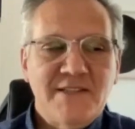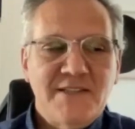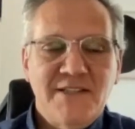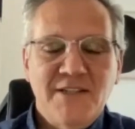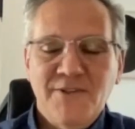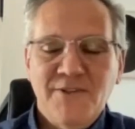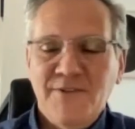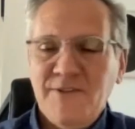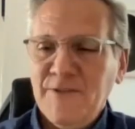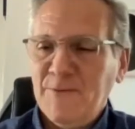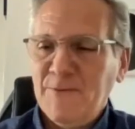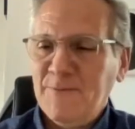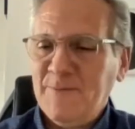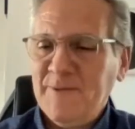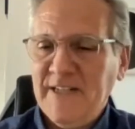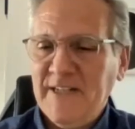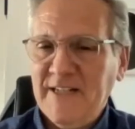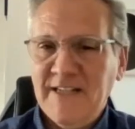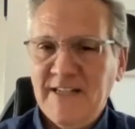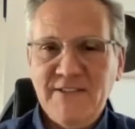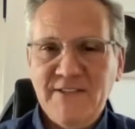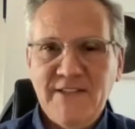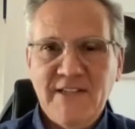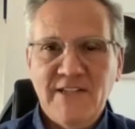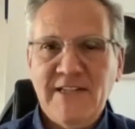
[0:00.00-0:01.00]
you know, they're
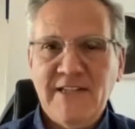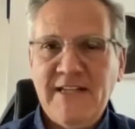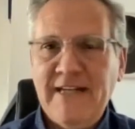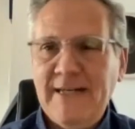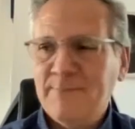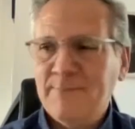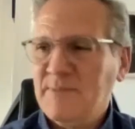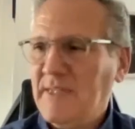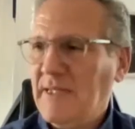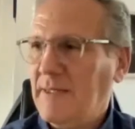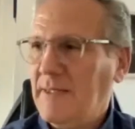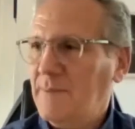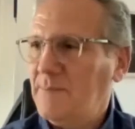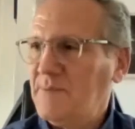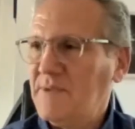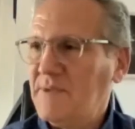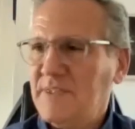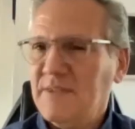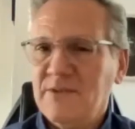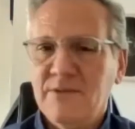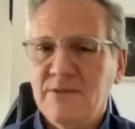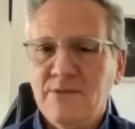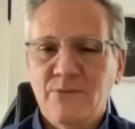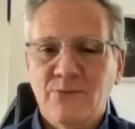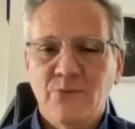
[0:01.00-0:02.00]
behind their laptops,
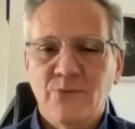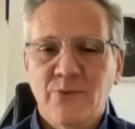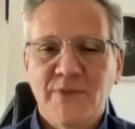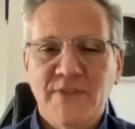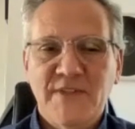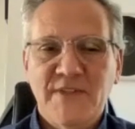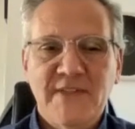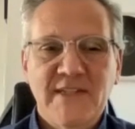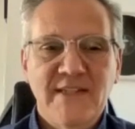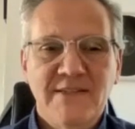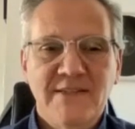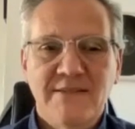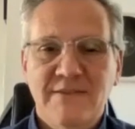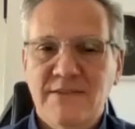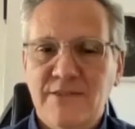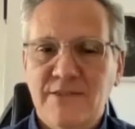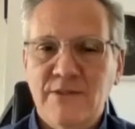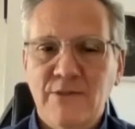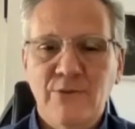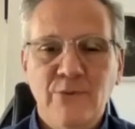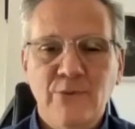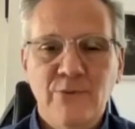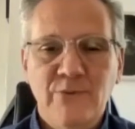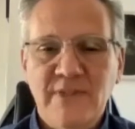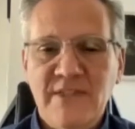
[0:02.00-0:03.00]
and what they
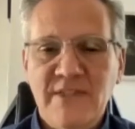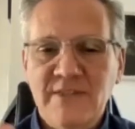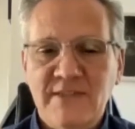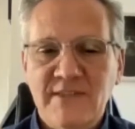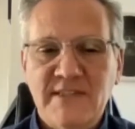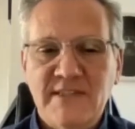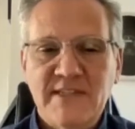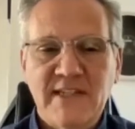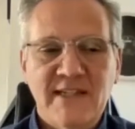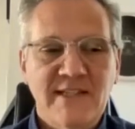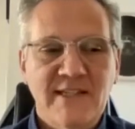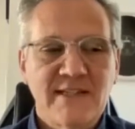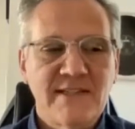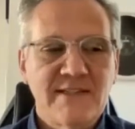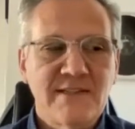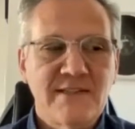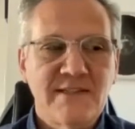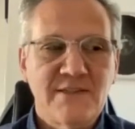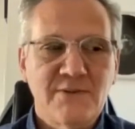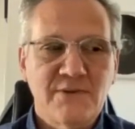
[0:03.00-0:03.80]
do in seconds,